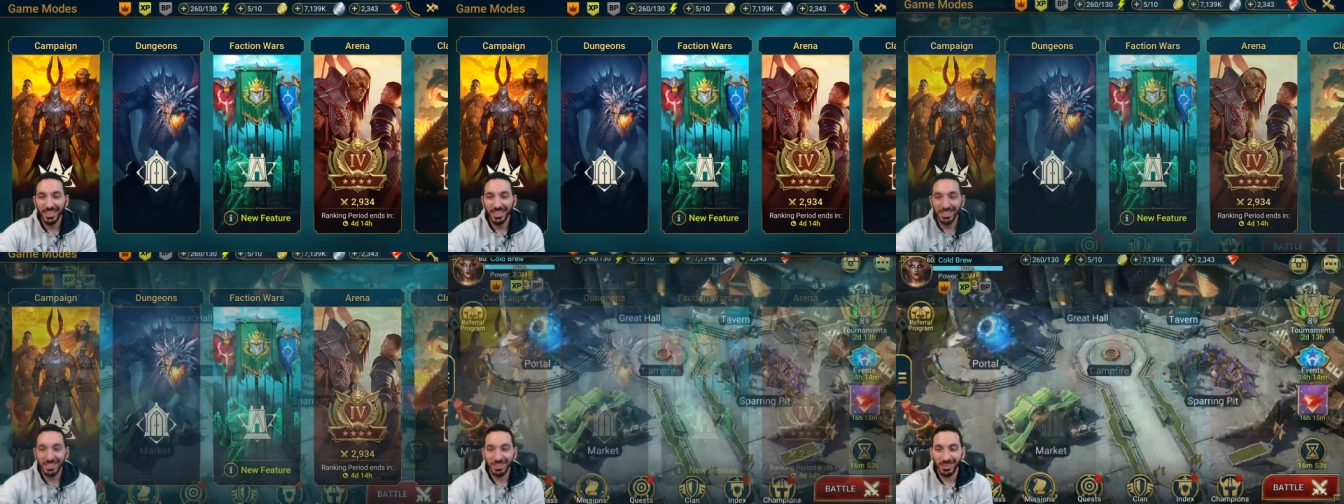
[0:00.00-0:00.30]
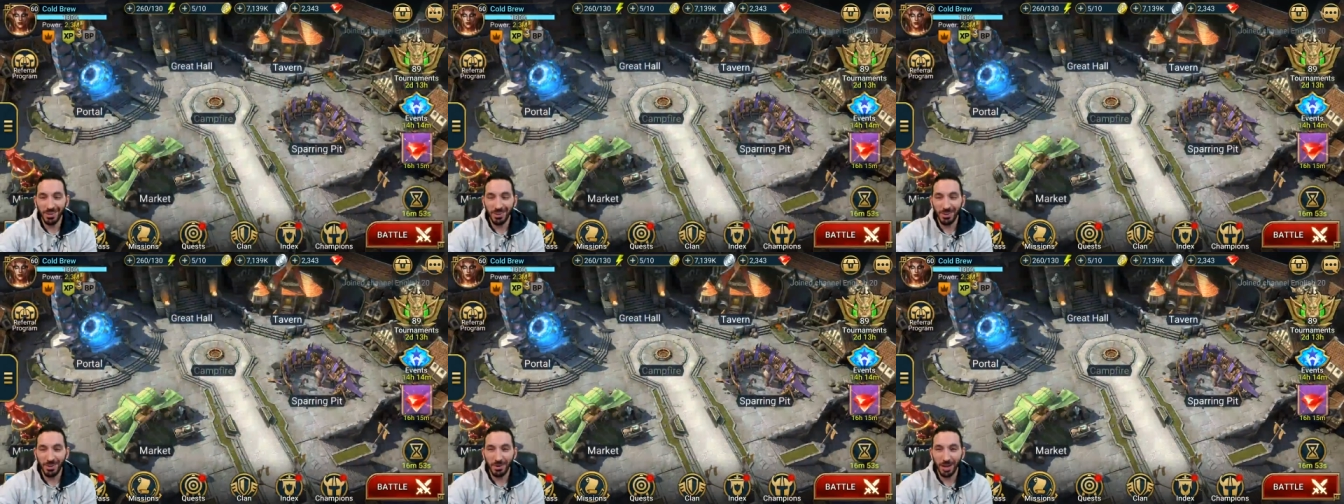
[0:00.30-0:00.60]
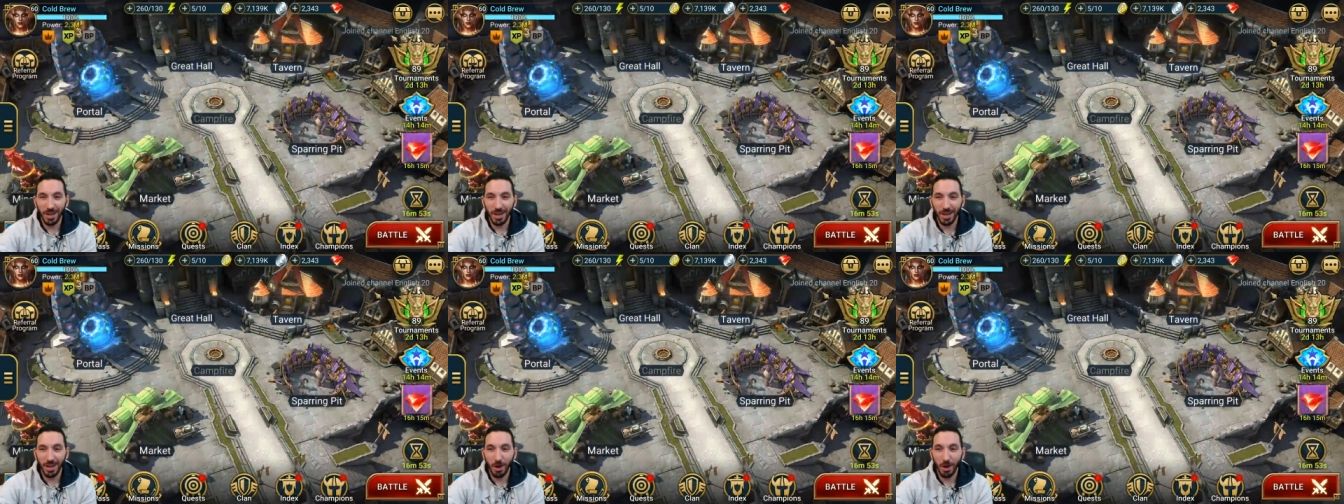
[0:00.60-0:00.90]
So
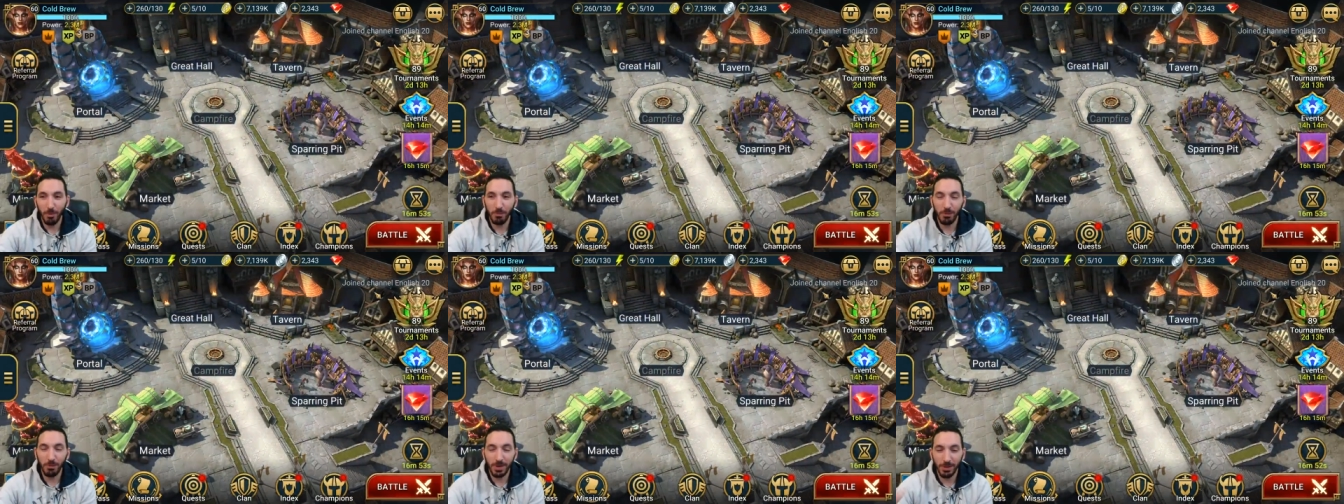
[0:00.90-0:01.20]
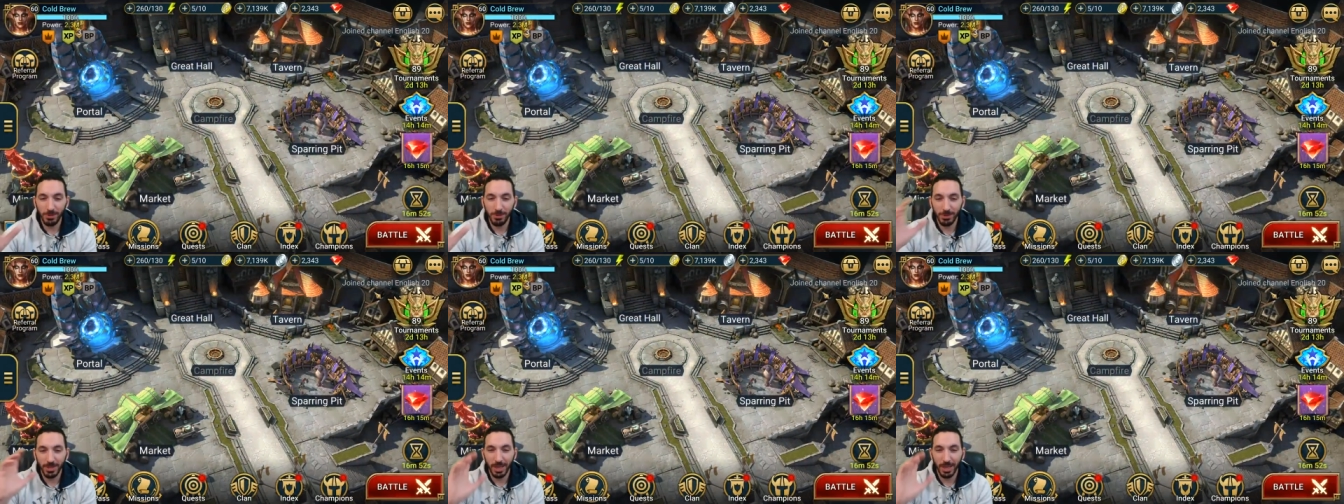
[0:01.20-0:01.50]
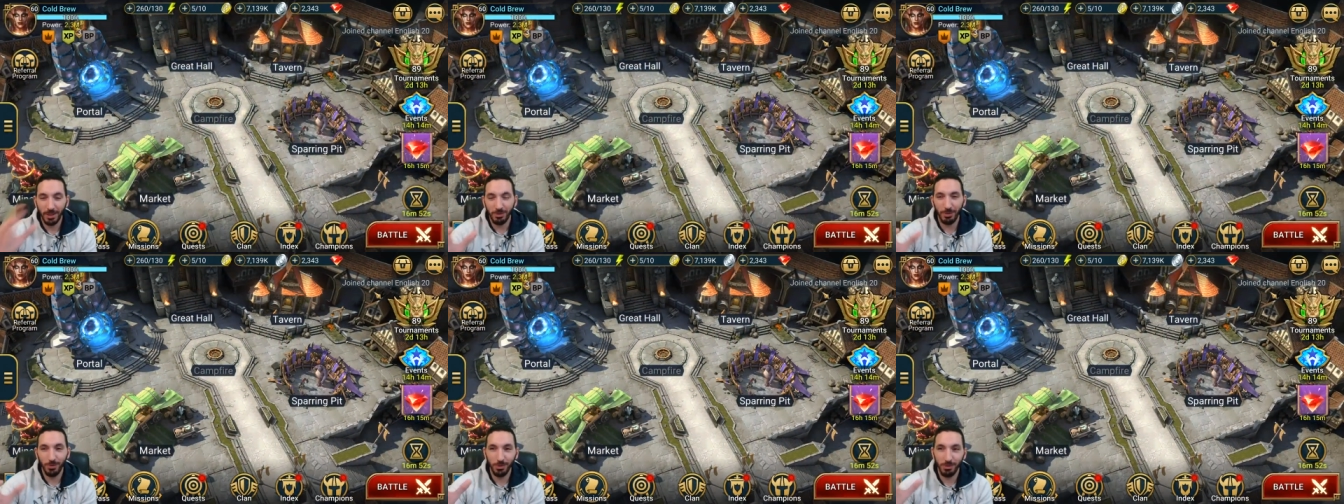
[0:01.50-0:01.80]
hopefully we'll
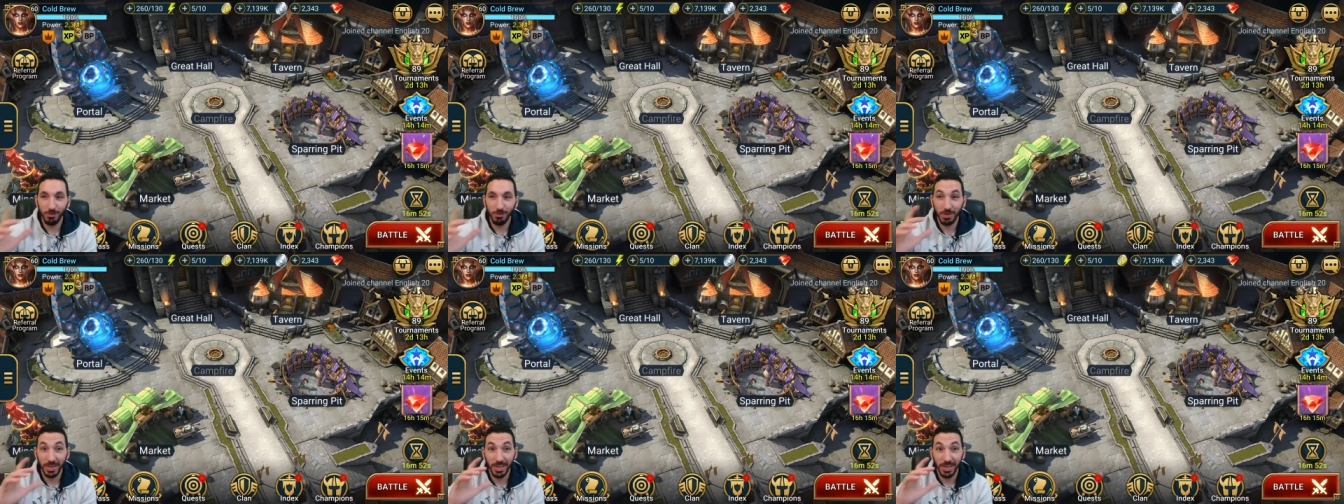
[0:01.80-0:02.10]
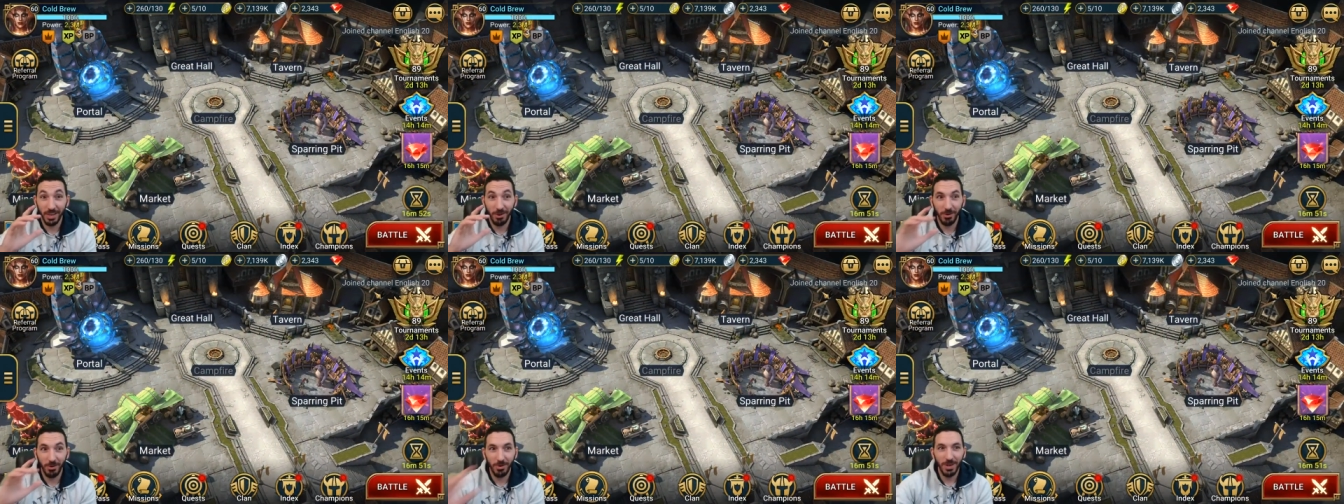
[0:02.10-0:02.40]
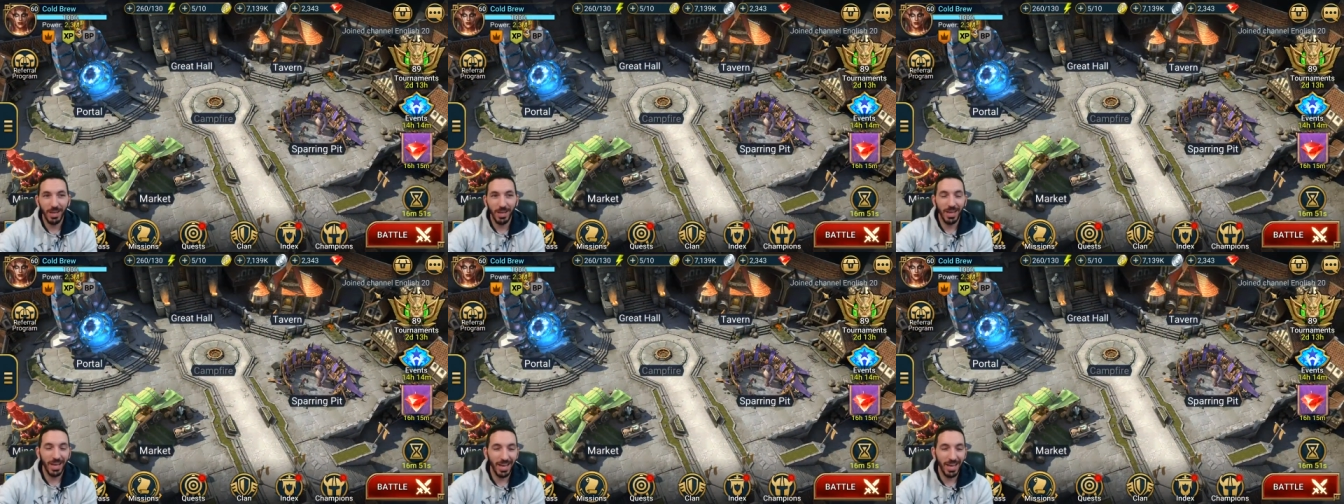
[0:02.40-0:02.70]
get through the video
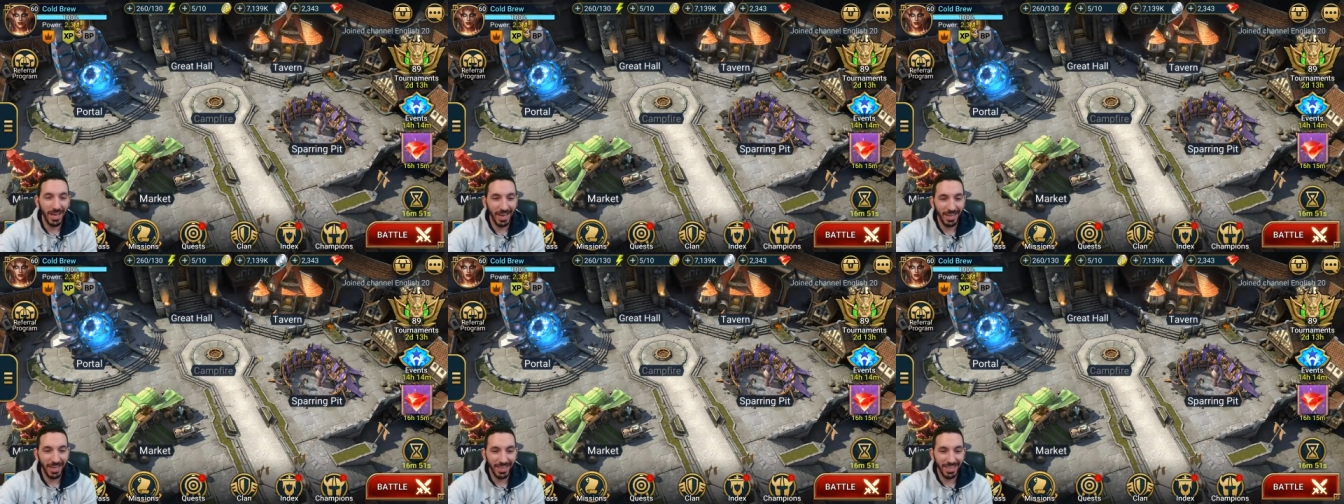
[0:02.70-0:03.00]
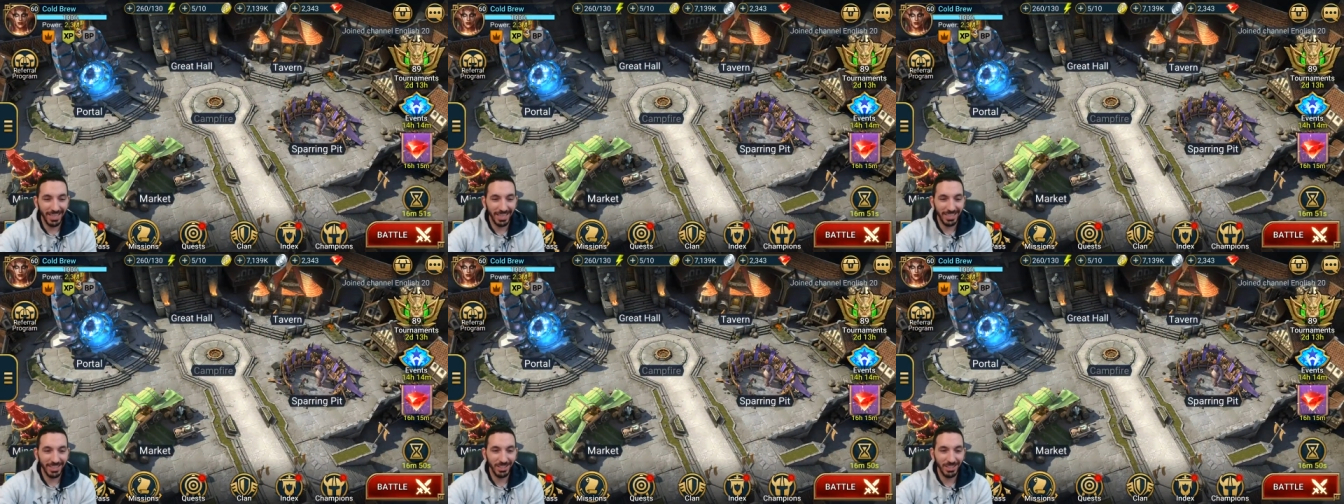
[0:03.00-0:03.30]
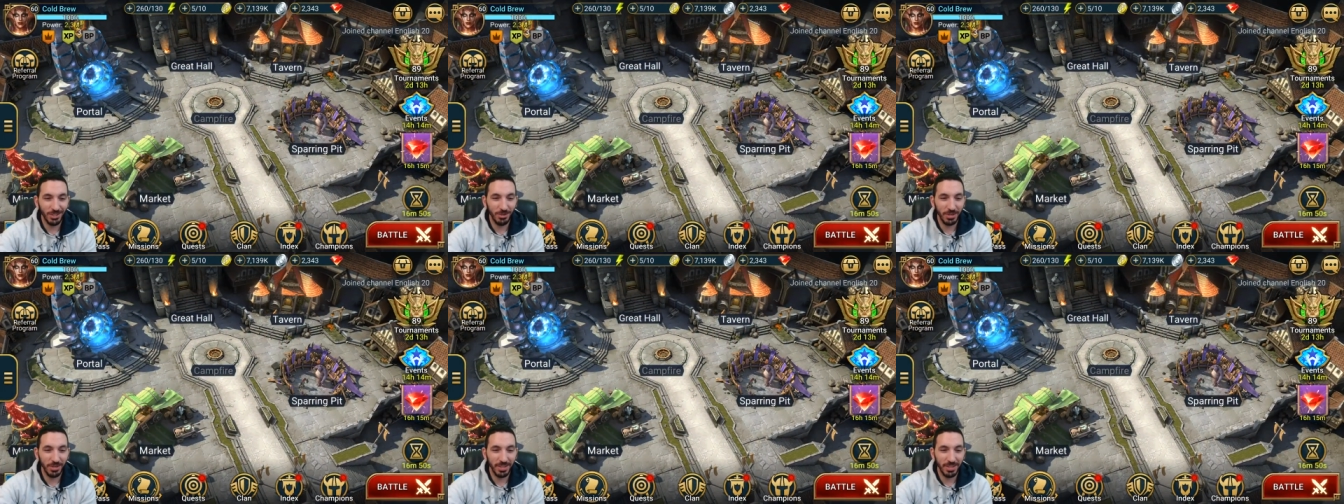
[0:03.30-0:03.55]
during